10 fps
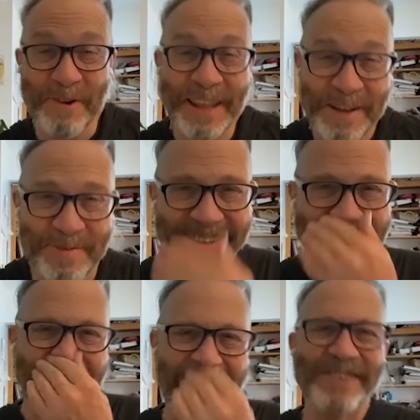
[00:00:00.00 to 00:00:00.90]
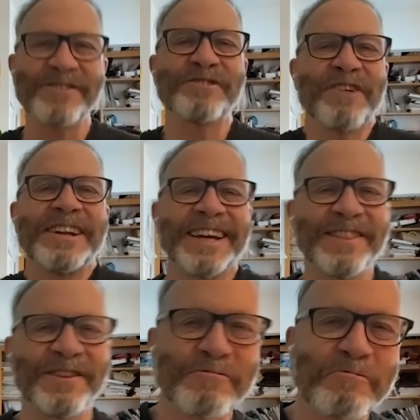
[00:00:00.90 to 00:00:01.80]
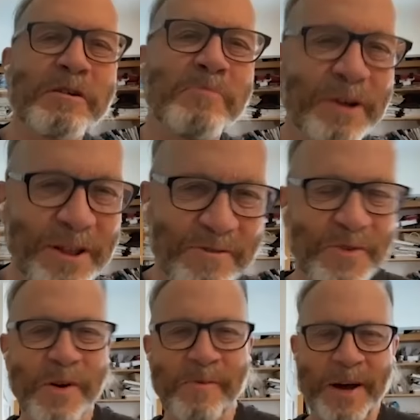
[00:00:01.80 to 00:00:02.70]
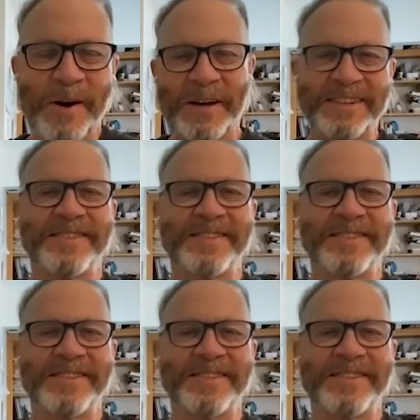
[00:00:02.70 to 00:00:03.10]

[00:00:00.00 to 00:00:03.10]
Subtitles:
really busy actually trying to get this Rebreather Forum going,